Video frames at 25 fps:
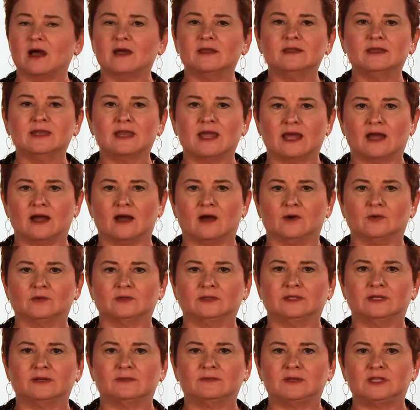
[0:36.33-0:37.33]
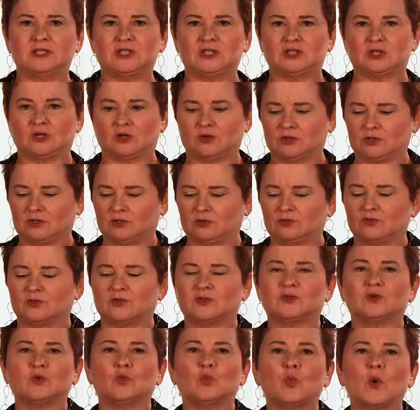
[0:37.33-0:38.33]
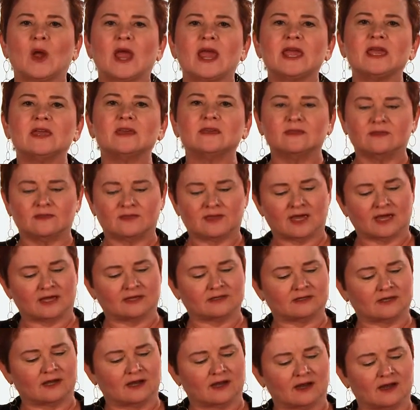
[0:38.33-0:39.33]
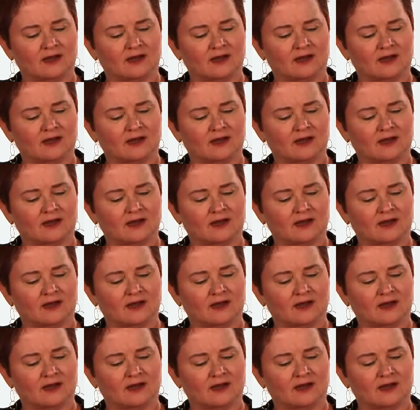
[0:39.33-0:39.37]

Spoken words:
Now, let me show you that the way that